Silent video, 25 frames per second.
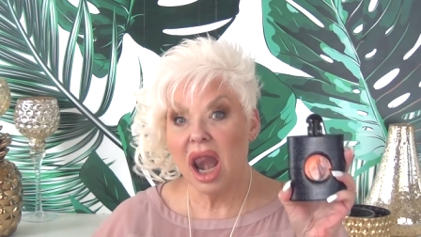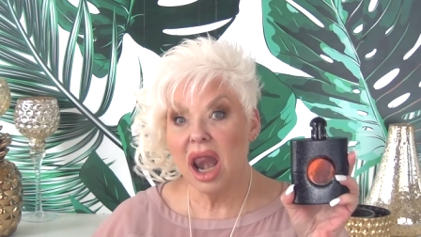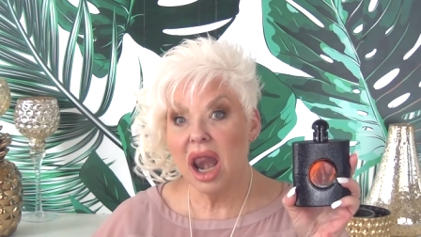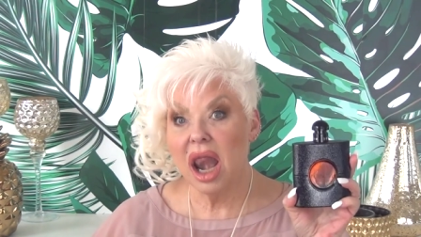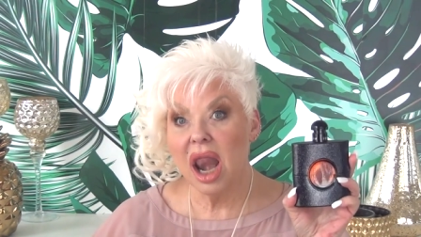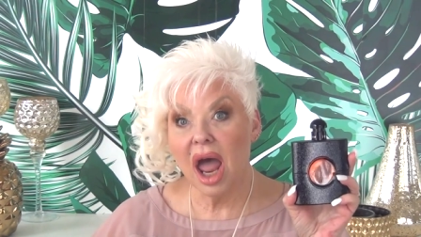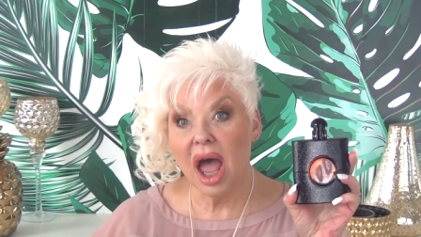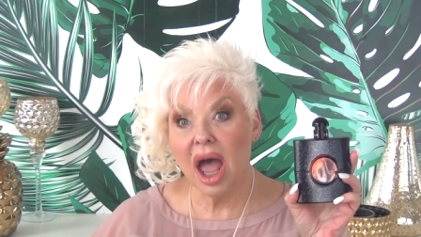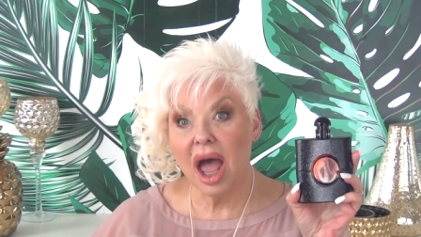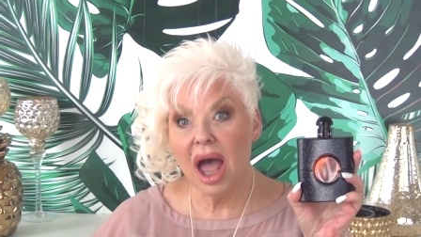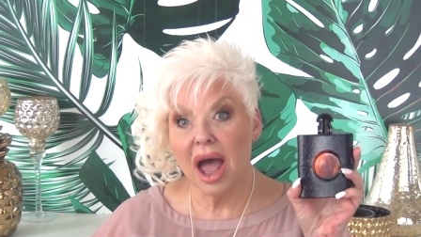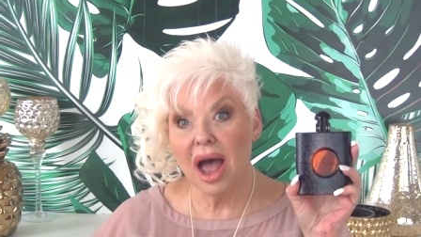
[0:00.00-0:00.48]

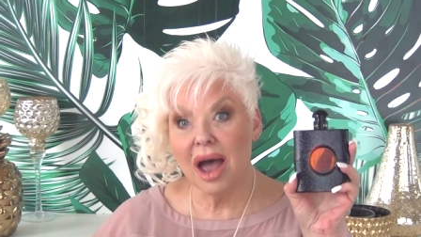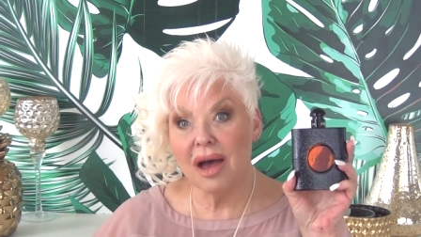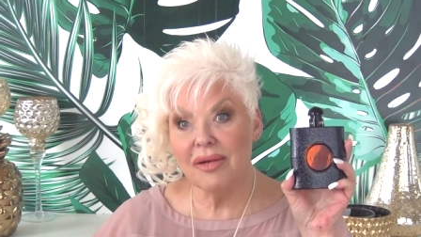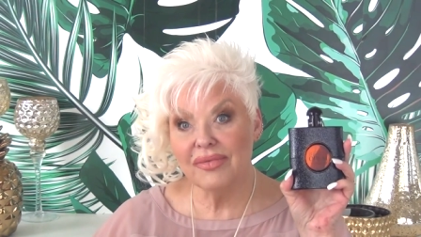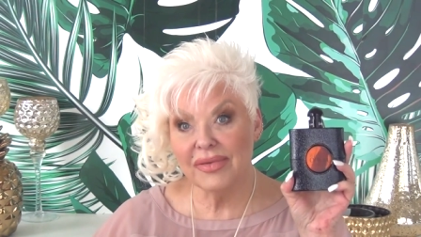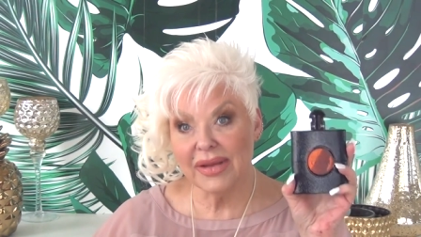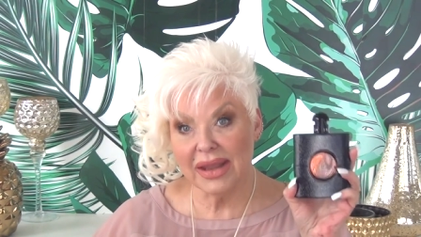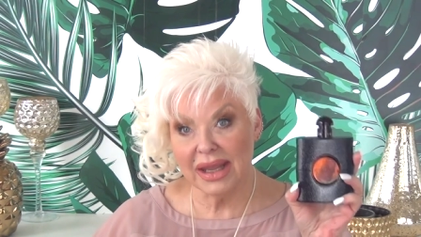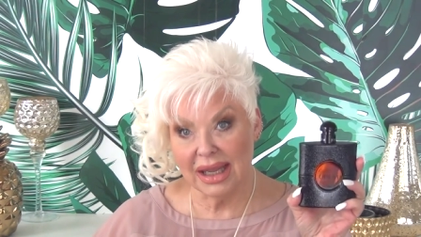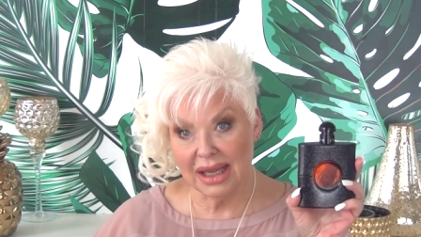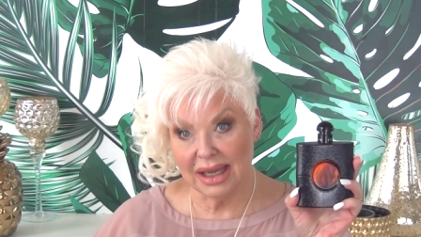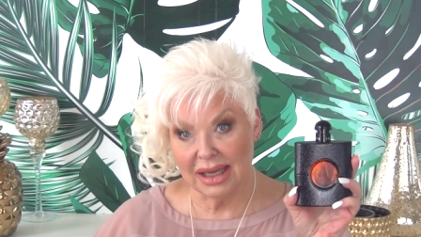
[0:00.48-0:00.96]

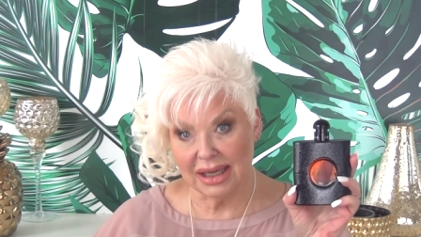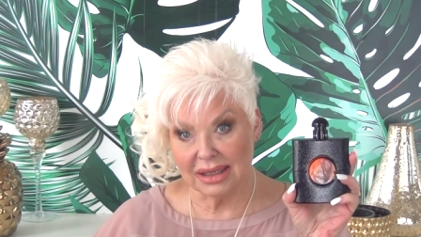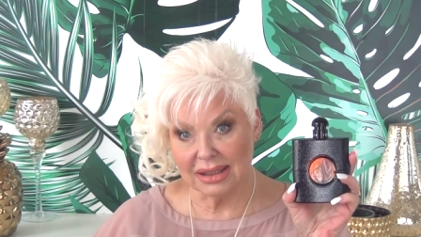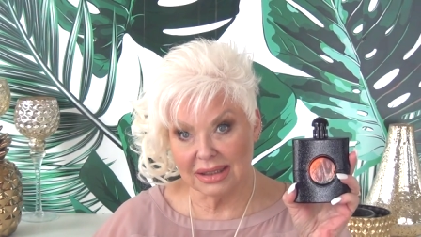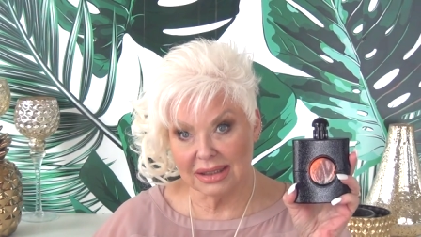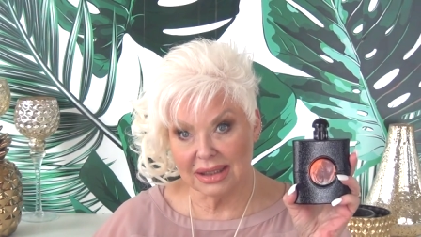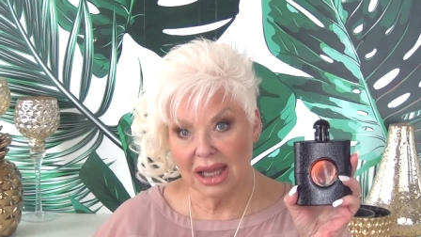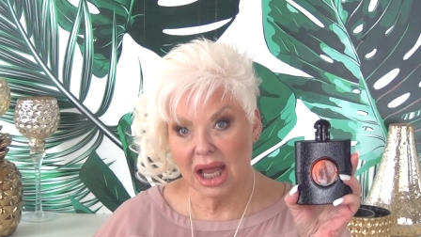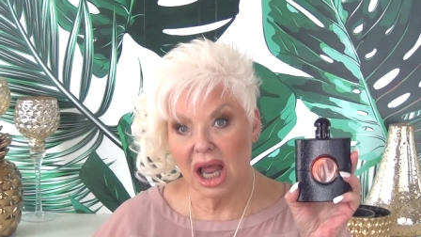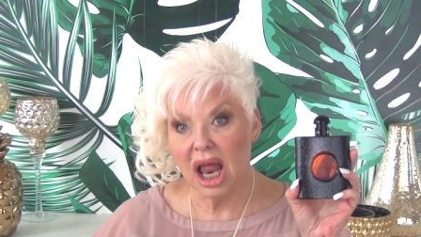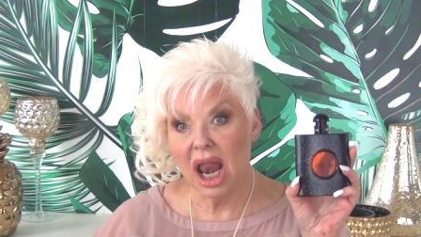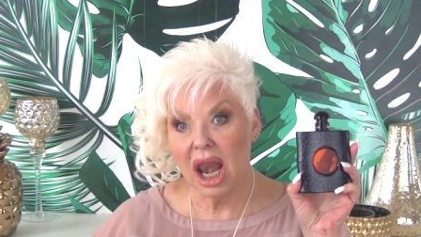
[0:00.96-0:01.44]
Love
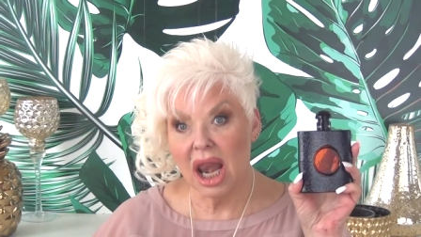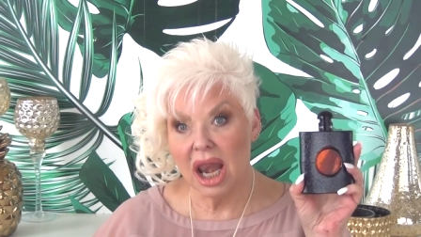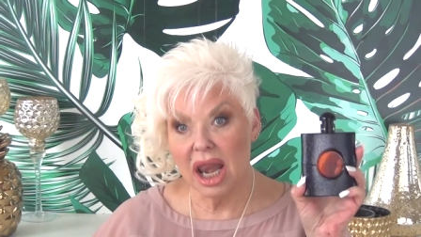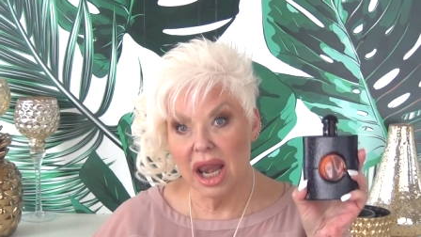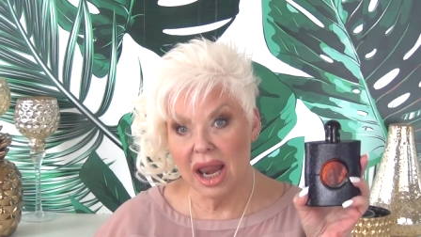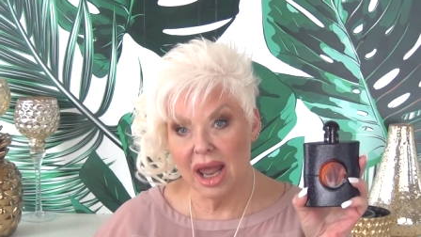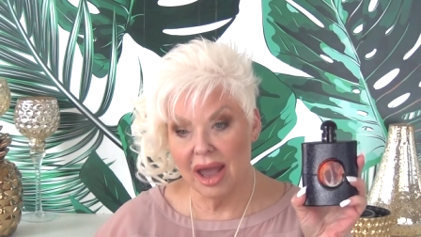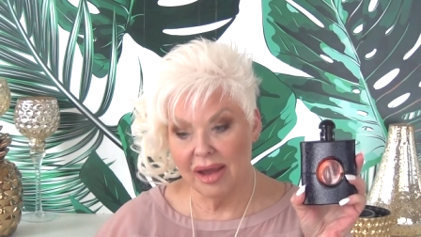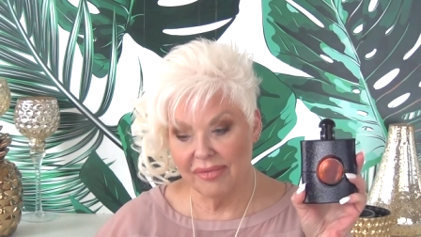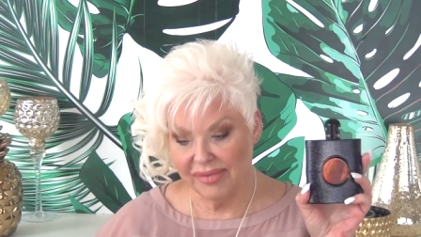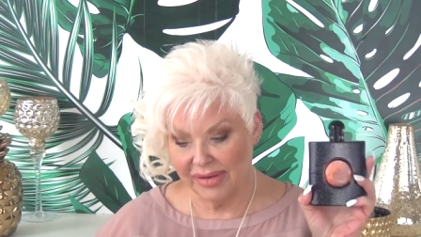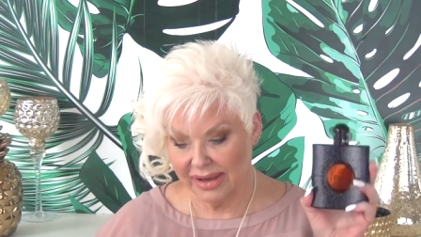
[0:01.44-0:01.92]
it.
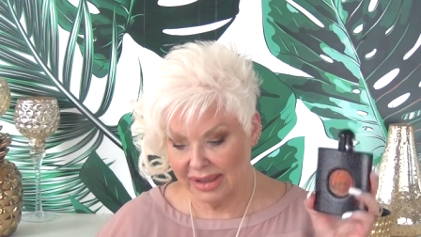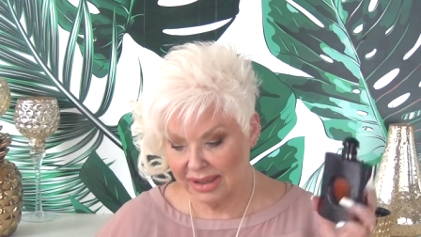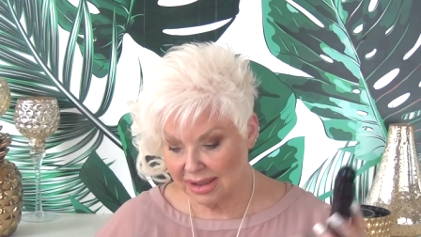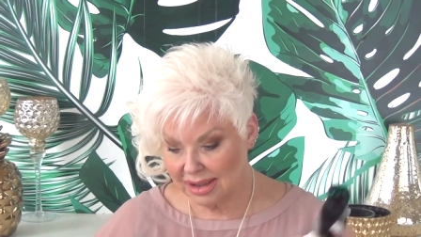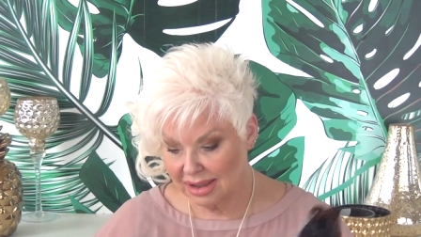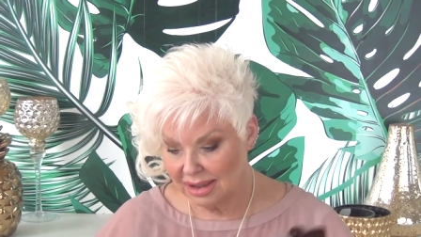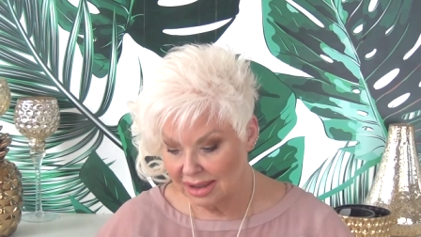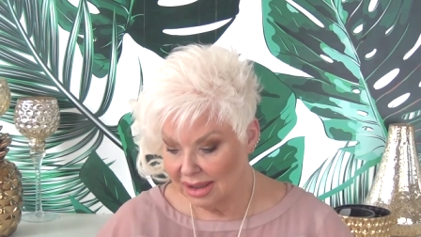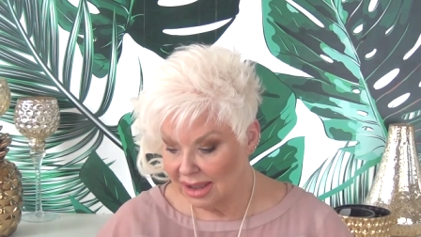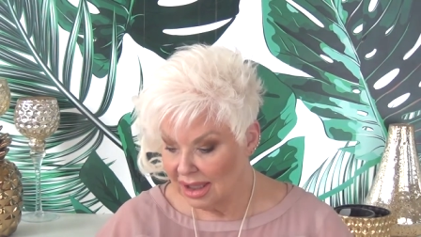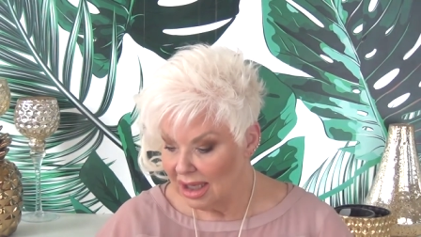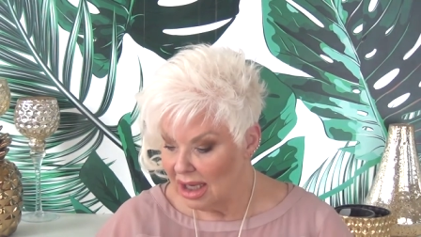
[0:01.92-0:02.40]
Love it.